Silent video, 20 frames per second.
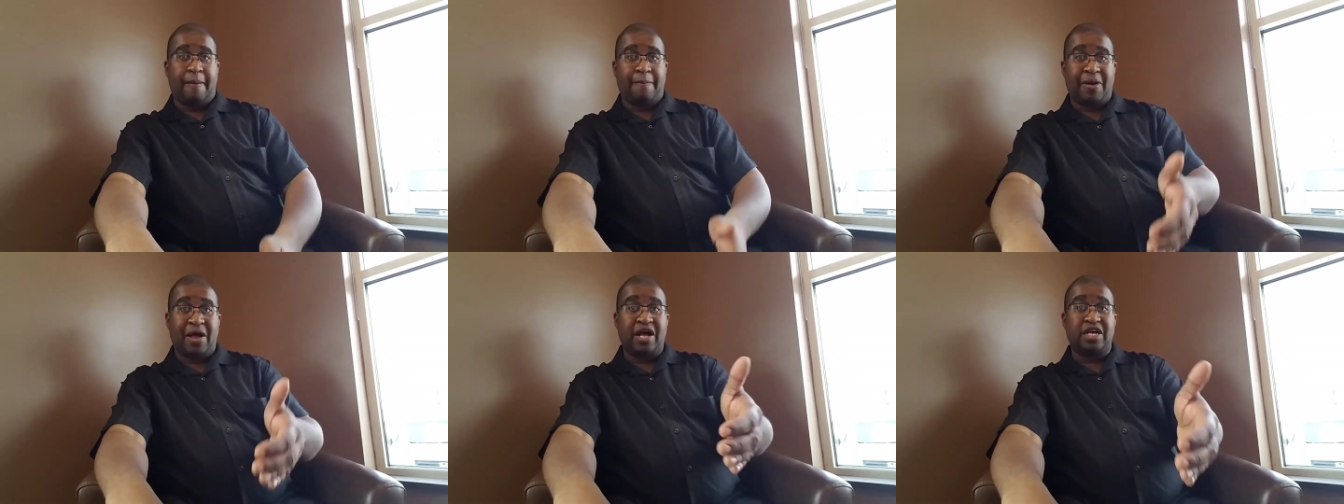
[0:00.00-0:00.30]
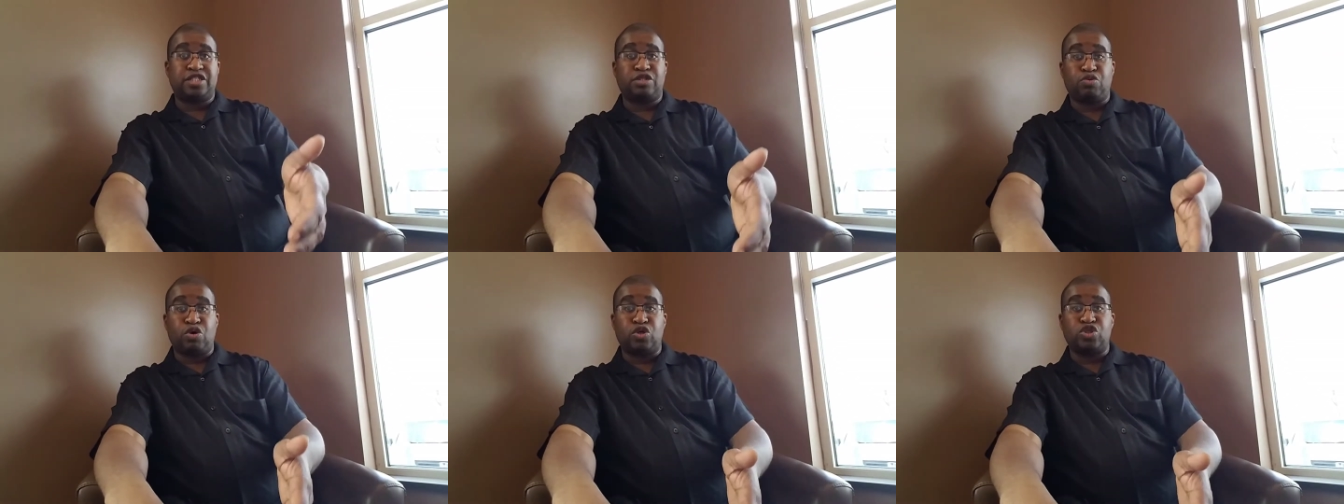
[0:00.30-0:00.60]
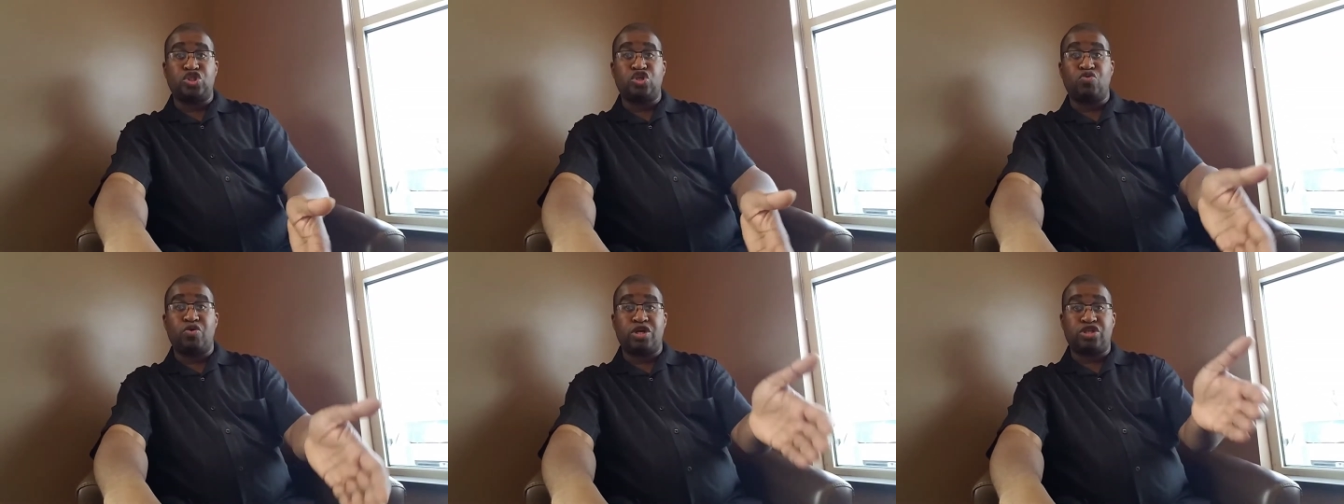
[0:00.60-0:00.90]
possible
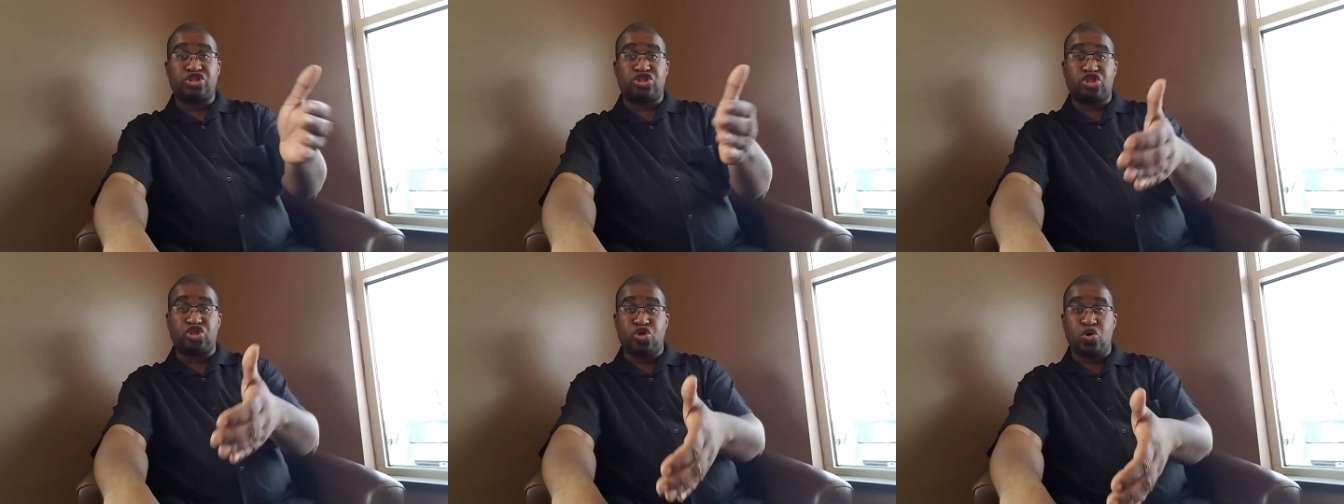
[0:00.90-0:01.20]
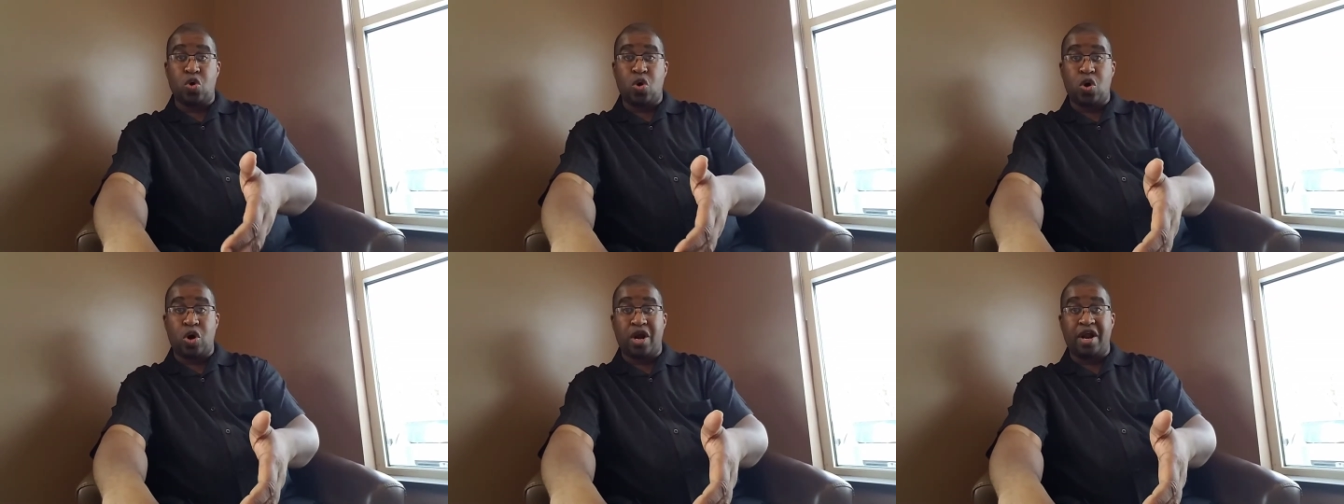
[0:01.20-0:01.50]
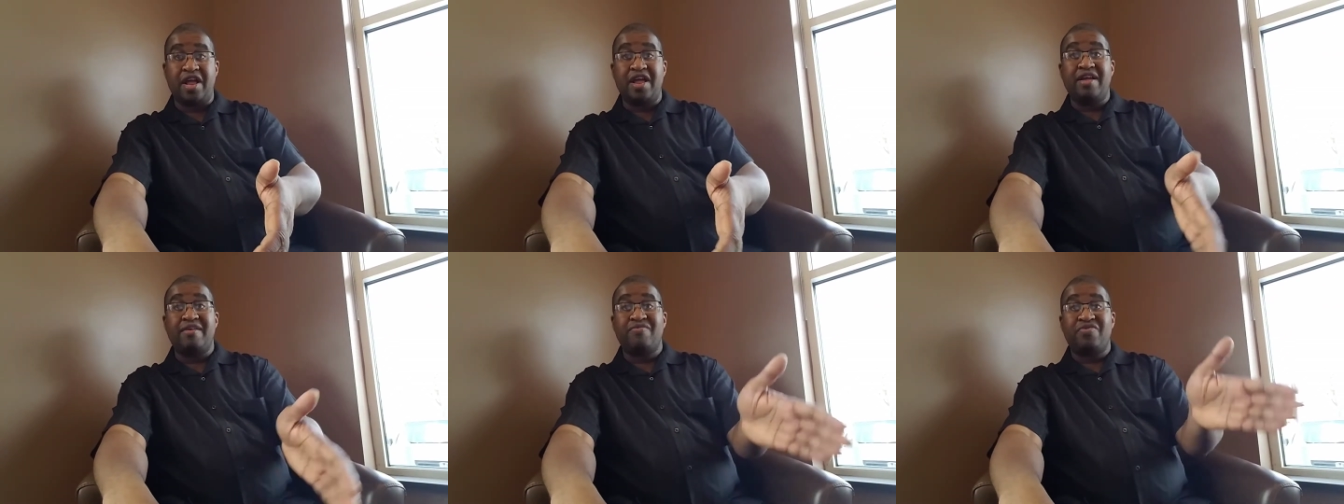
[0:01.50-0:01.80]
to assure
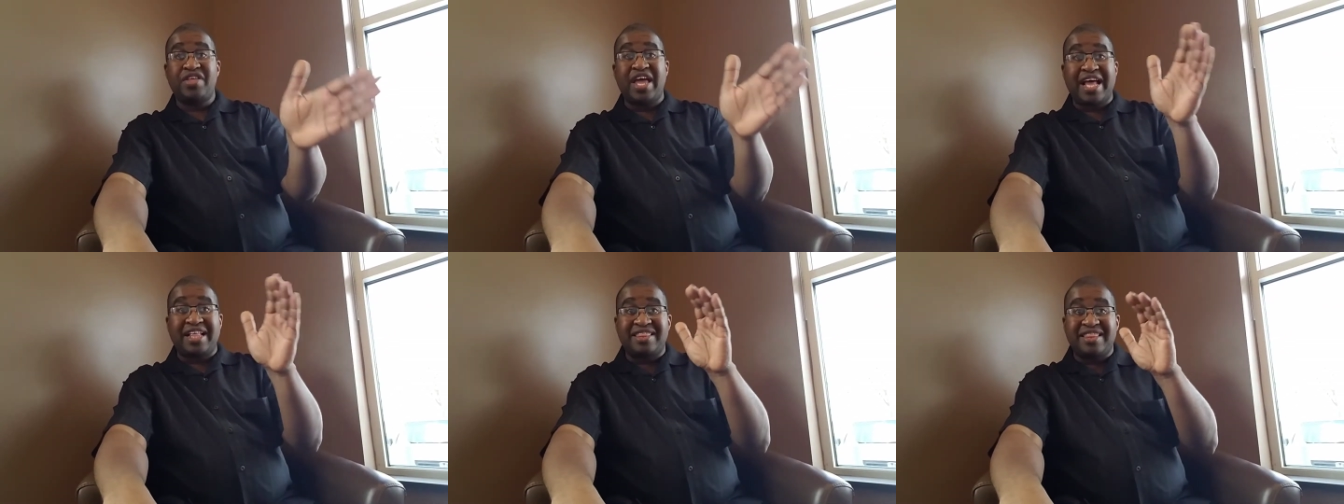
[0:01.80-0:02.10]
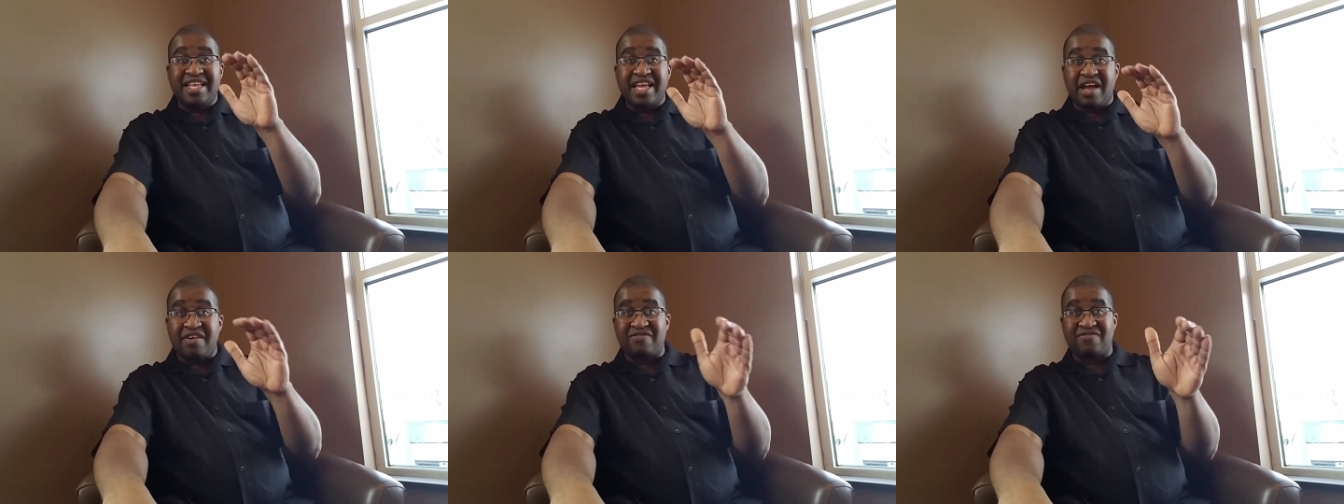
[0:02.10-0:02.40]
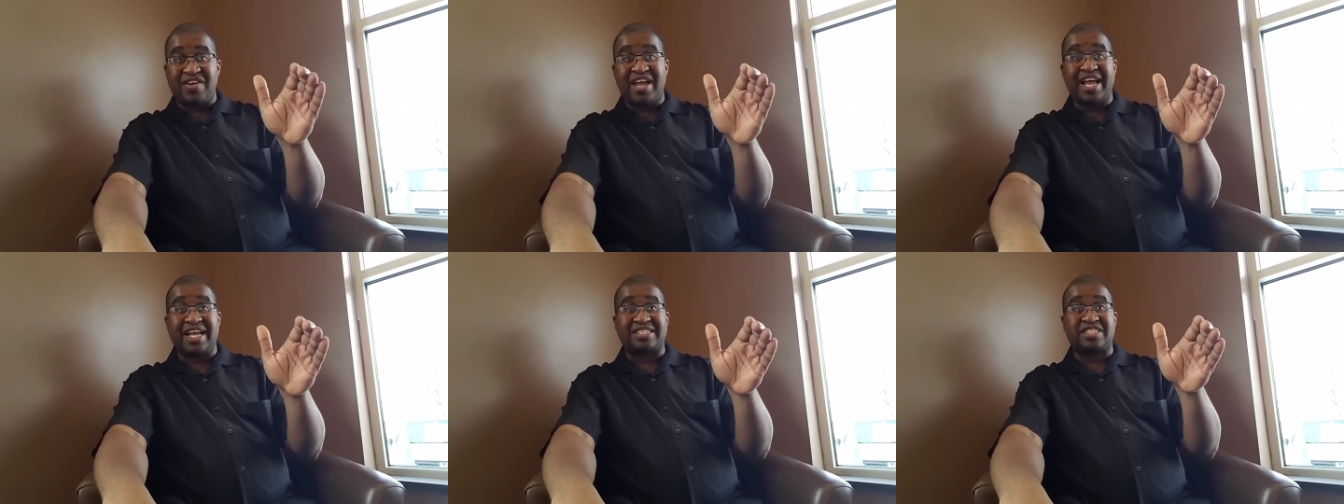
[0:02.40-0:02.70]
that the
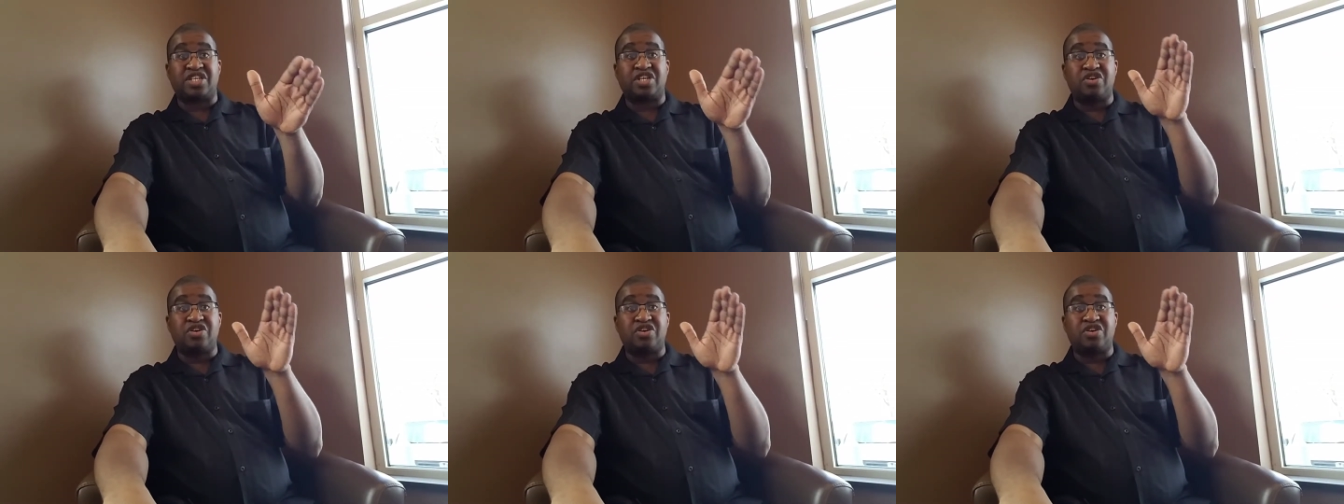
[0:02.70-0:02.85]
event